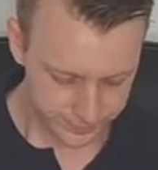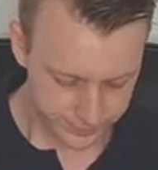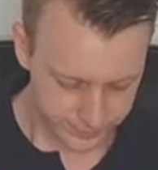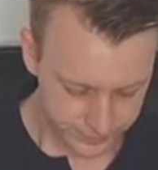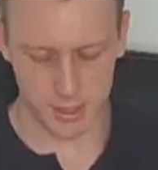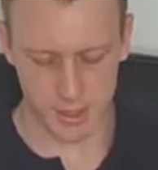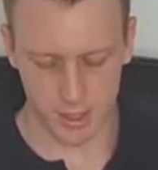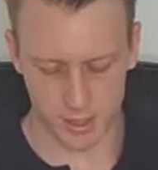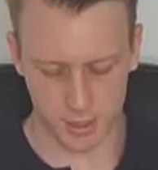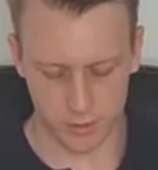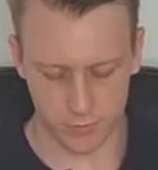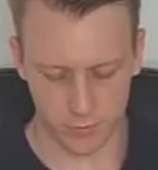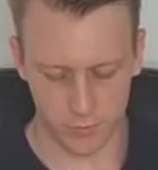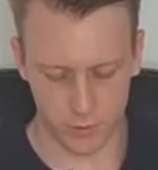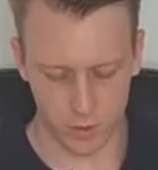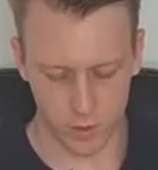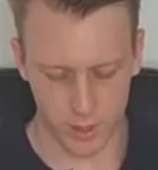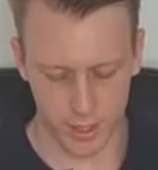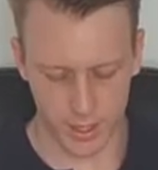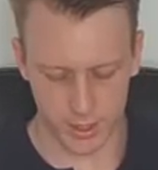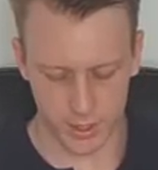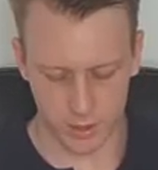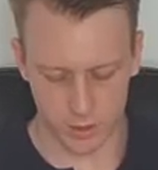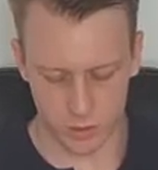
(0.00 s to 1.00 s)
There's
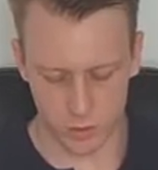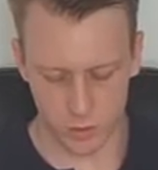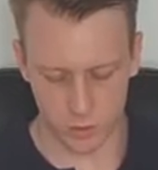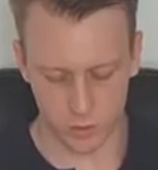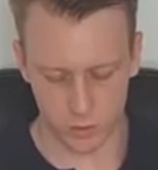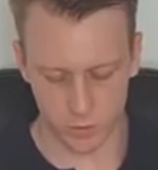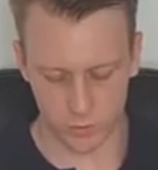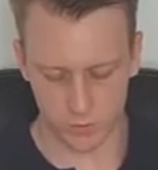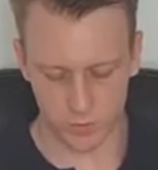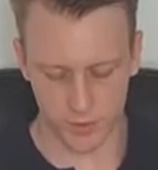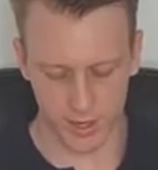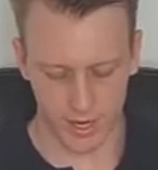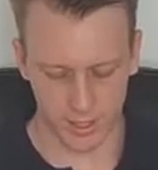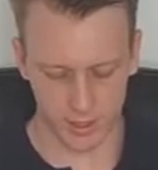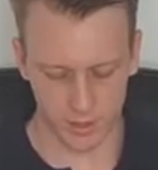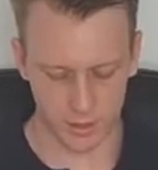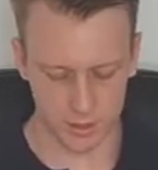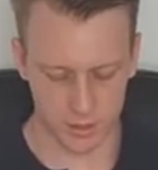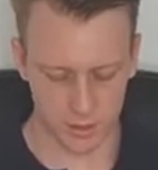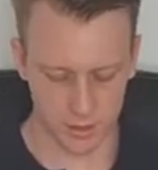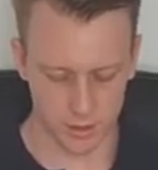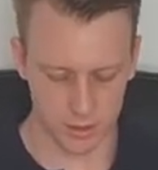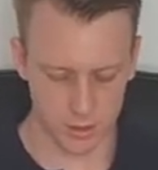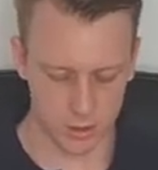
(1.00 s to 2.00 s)
find two
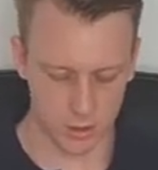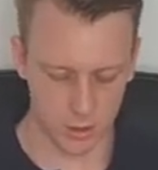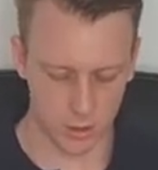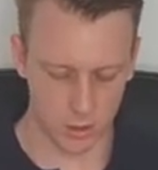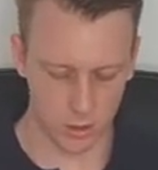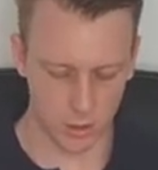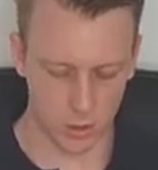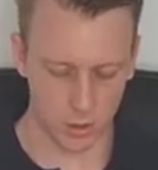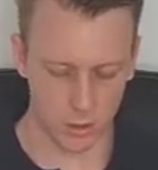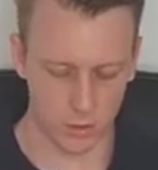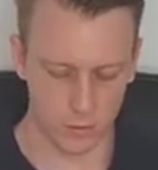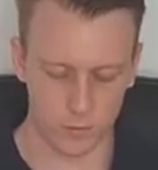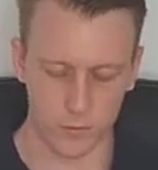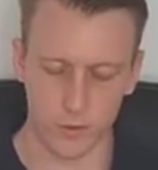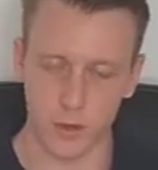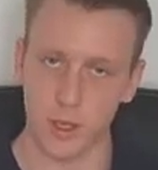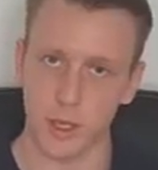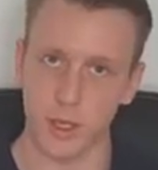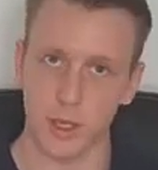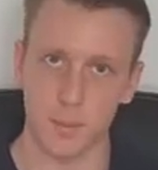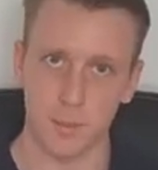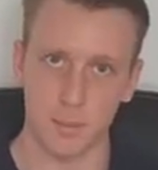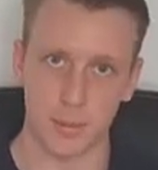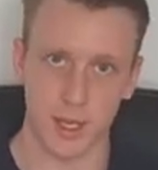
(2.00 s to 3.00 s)
factors of
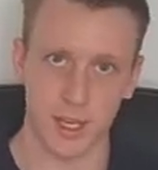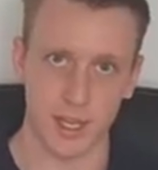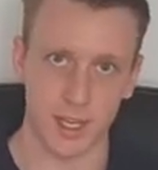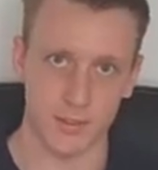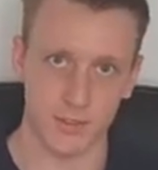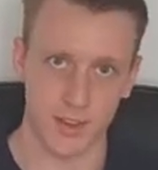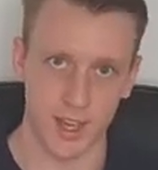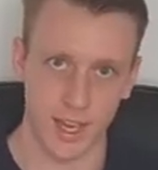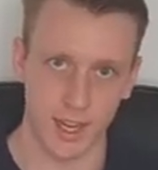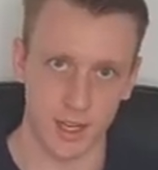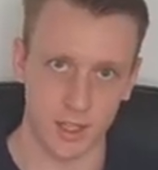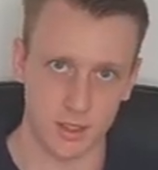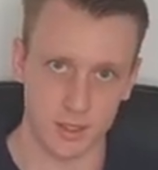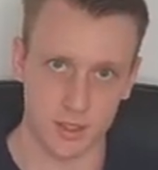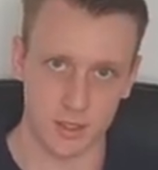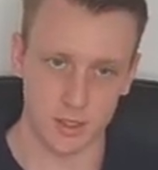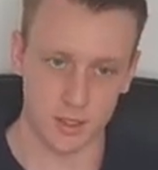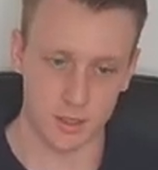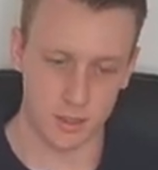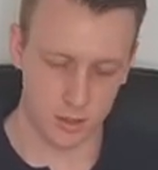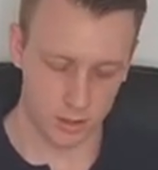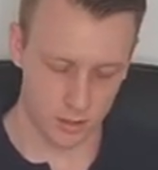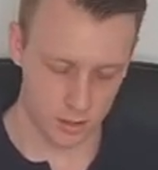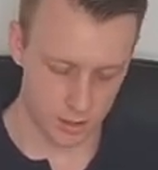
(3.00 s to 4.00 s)
P of x,
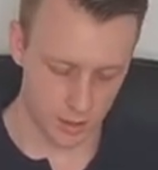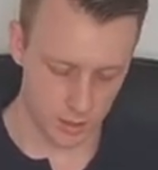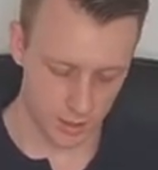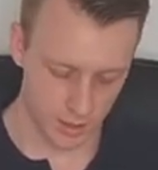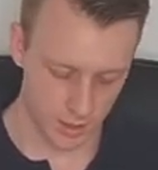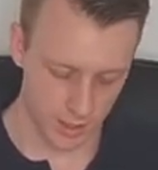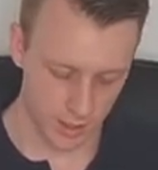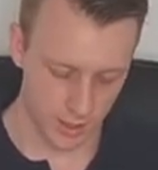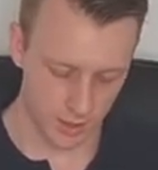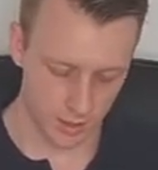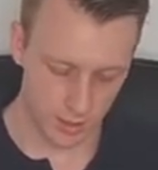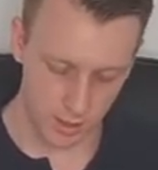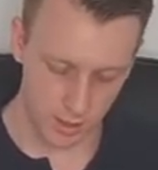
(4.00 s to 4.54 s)
okay?